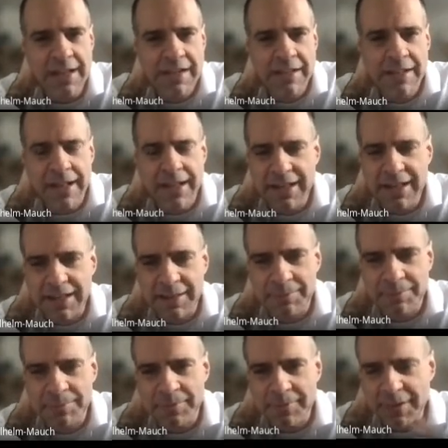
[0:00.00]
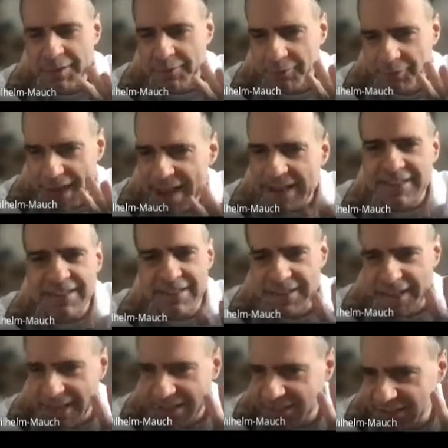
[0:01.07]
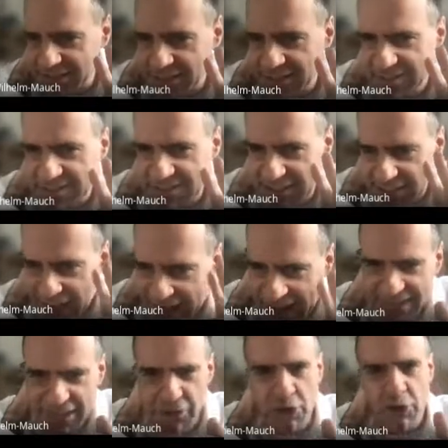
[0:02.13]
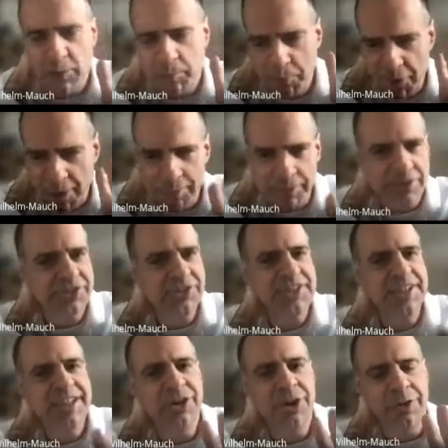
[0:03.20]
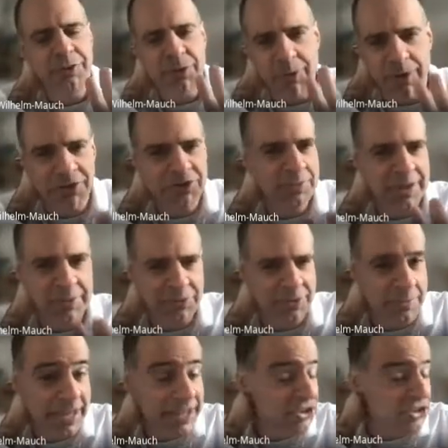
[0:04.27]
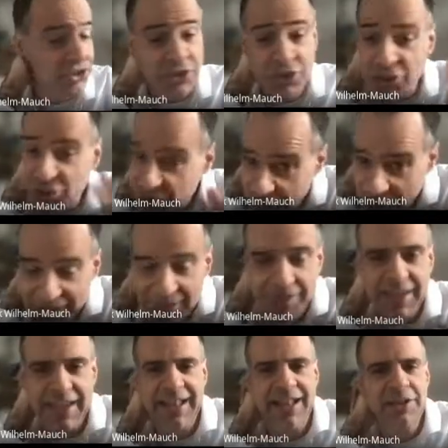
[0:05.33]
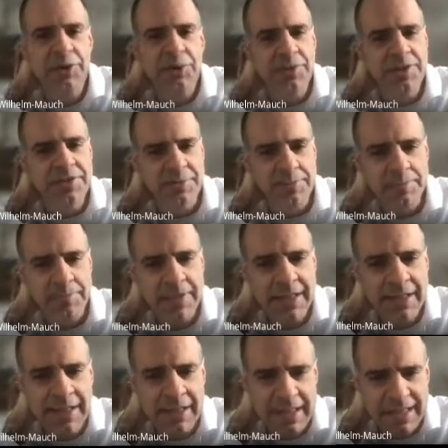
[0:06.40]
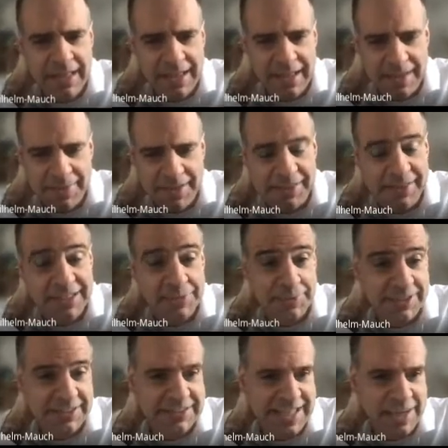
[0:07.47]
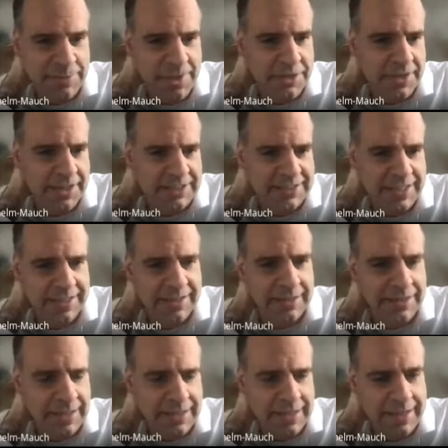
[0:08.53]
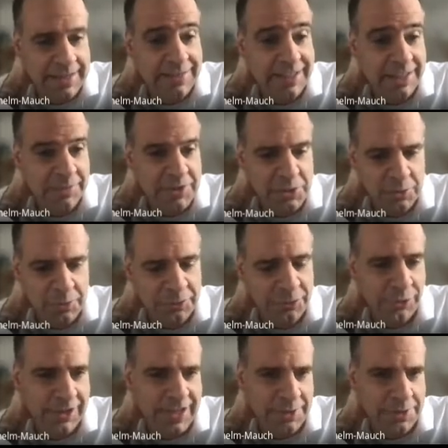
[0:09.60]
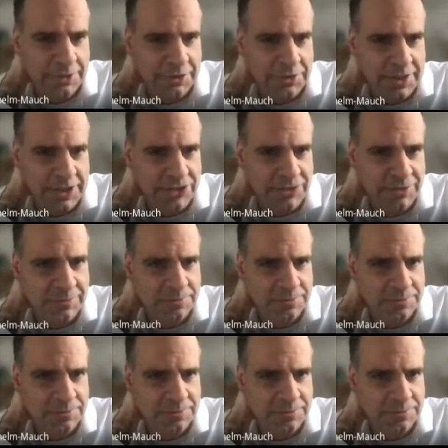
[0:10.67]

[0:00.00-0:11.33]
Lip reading: the fact that this analog property of quantum information during the algorithm, that this will stay with us until we do full error correction.